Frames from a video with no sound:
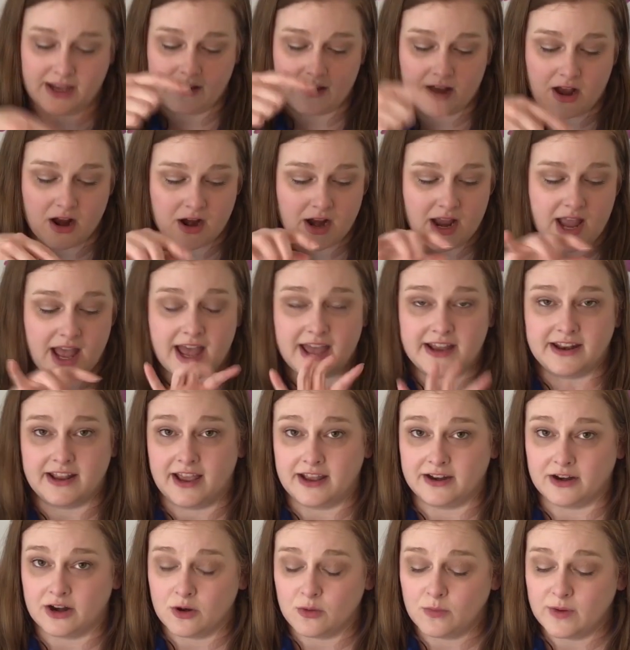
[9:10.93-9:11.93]
our head,
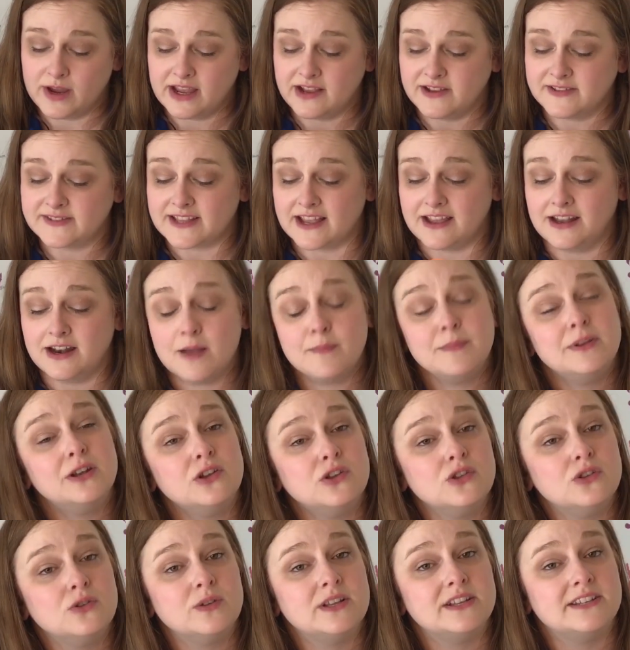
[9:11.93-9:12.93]
and our wings, and I'm gonna
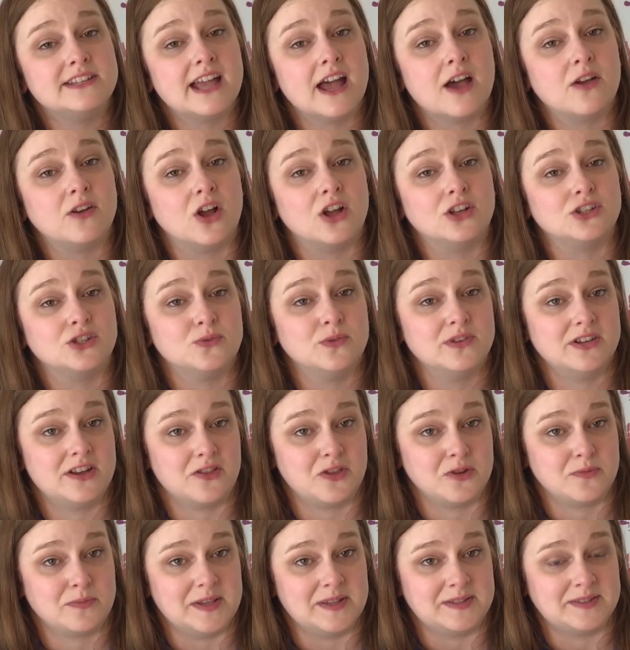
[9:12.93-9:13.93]
glue it down onto
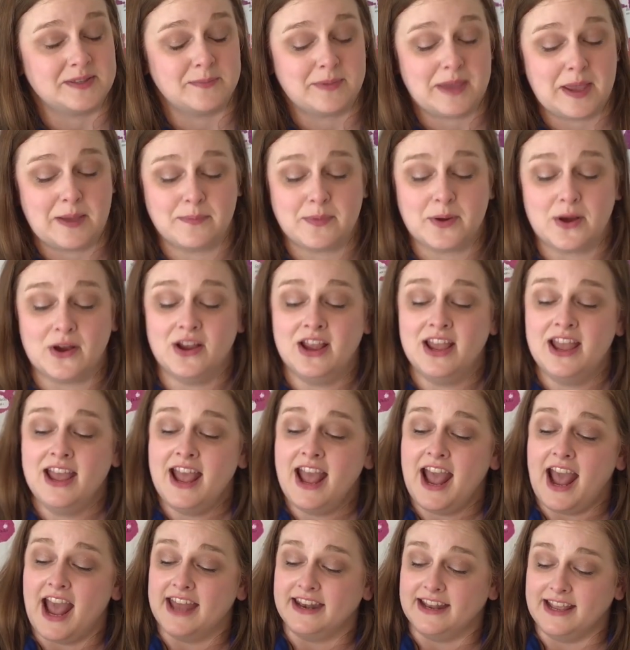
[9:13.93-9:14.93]
another piece of paper,
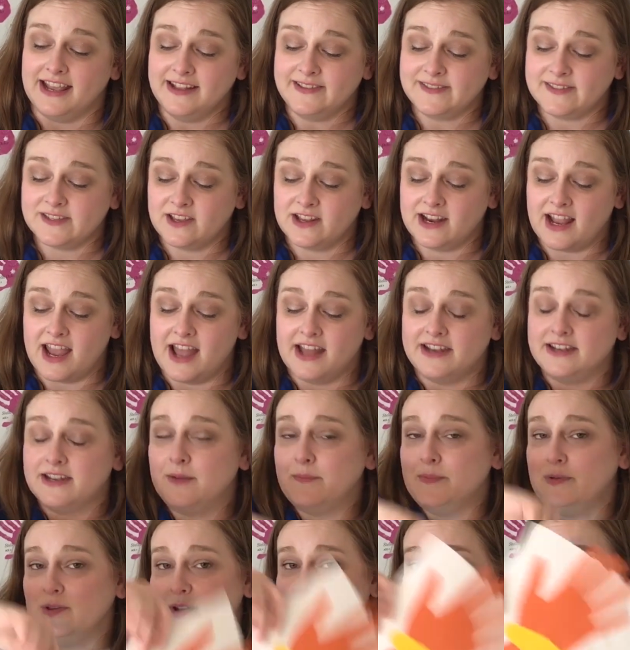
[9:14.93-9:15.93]
and it's gonna end
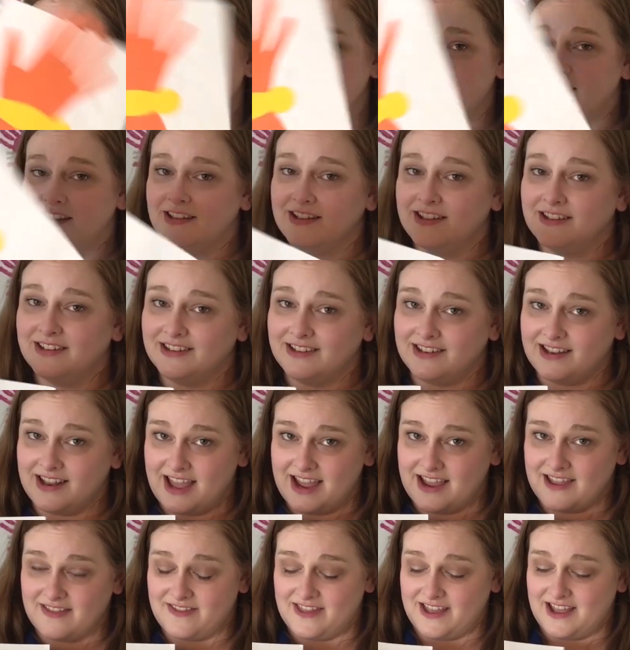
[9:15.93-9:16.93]
up looking
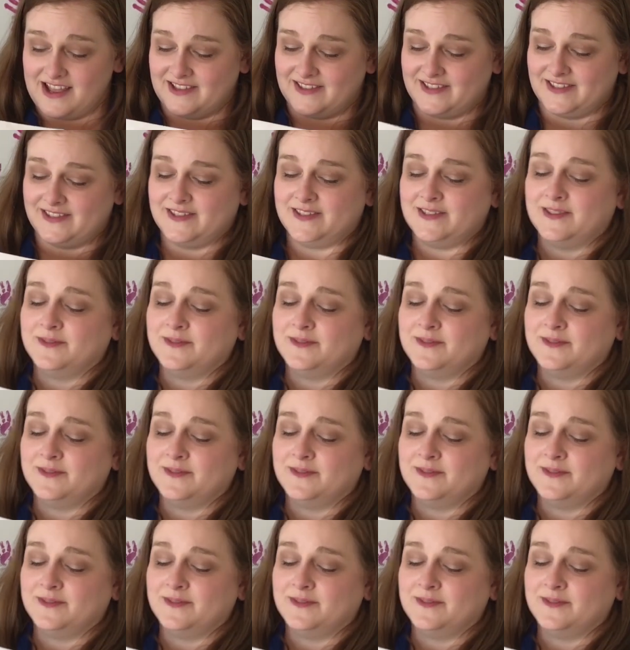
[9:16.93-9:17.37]
like this.